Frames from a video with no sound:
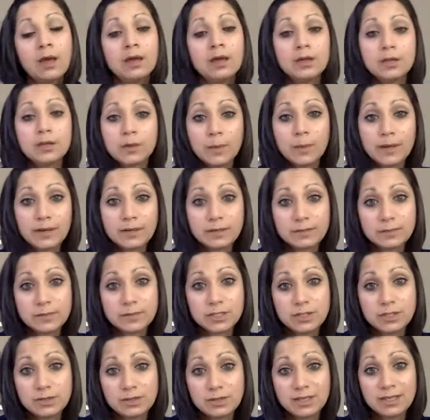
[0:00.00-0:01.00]
You're welcome to
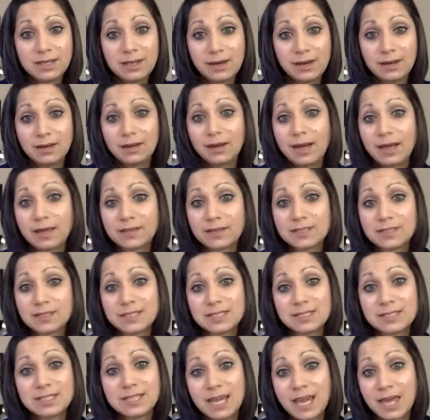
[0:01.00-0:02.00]
do the data analysis
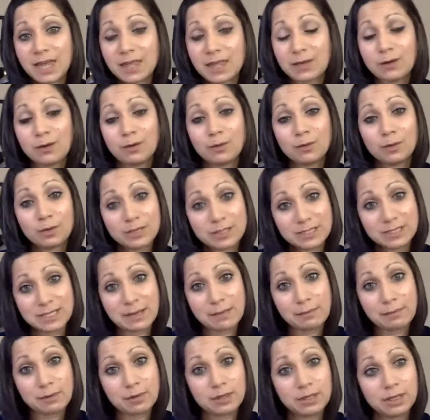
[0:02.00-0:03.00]
together or
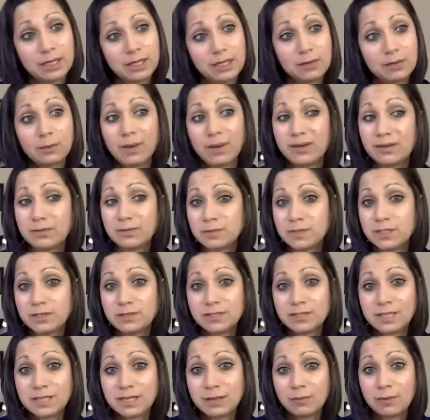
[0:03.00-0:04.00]
separately. You're welcome to use
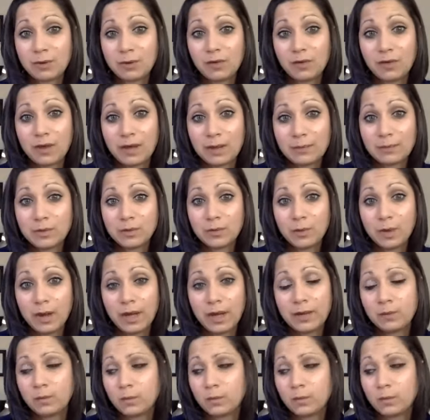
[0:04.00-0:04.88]
any program you want.